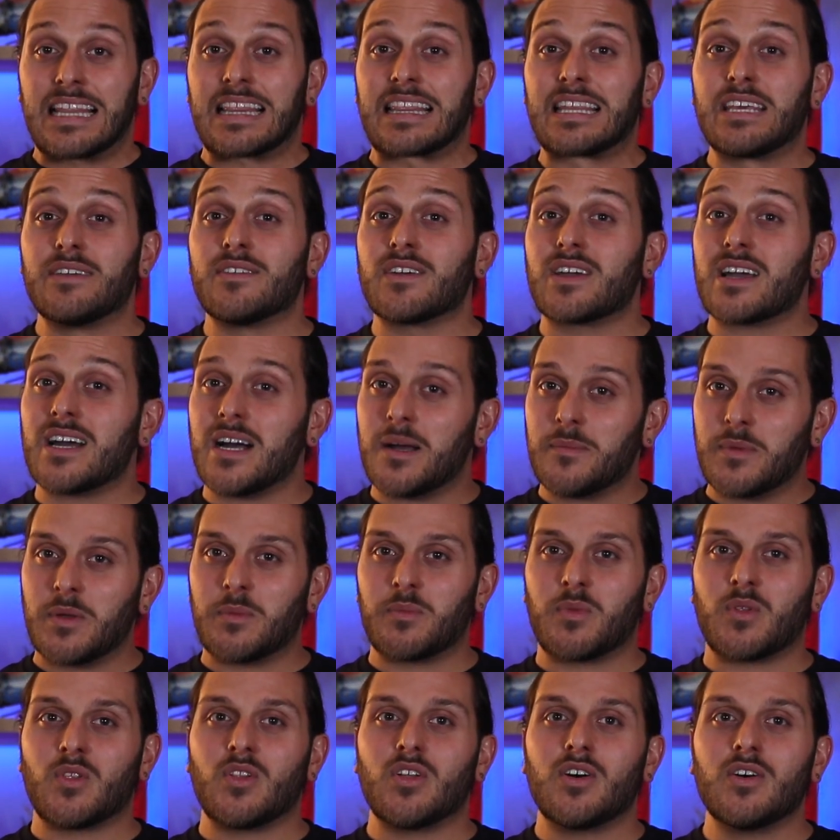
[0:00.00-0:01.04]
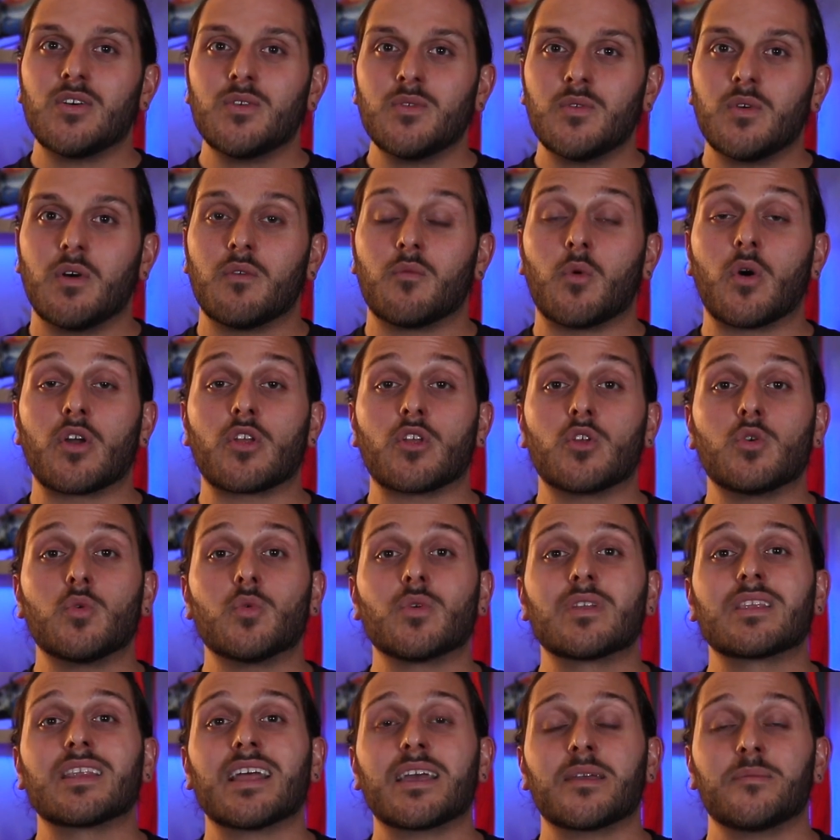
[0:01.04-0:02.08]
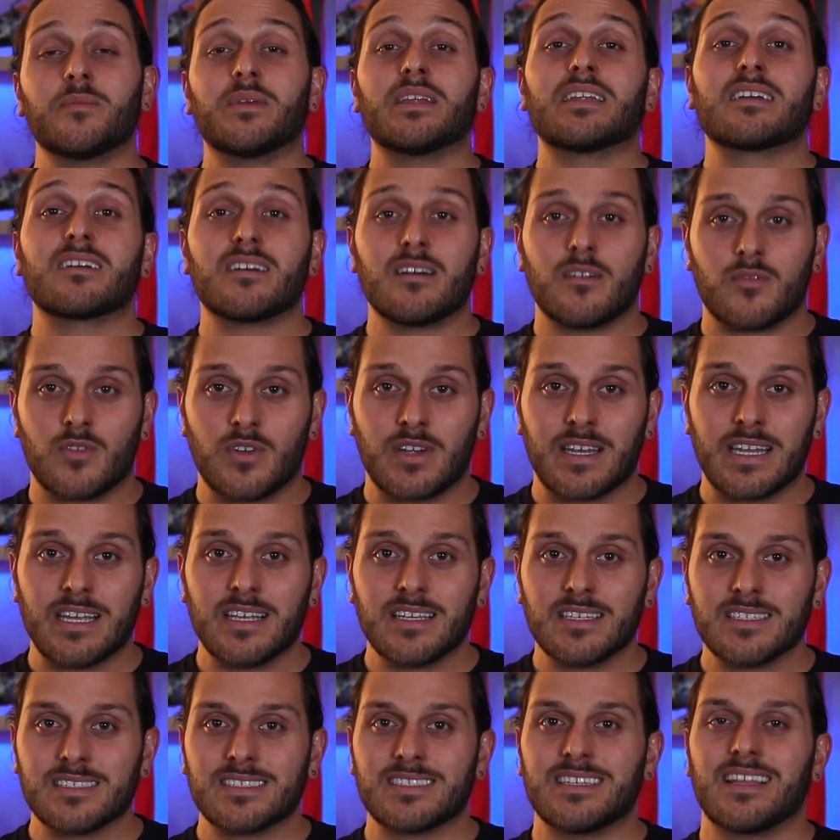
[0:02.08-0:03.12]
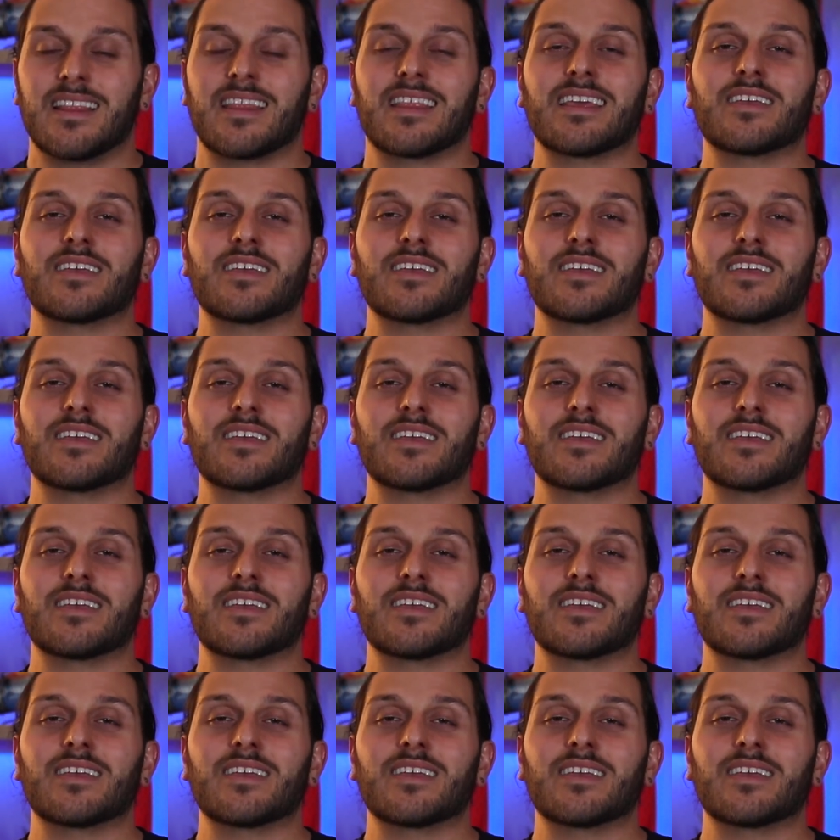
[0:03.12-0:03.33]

Leave a comment below of what you would like me to cover next.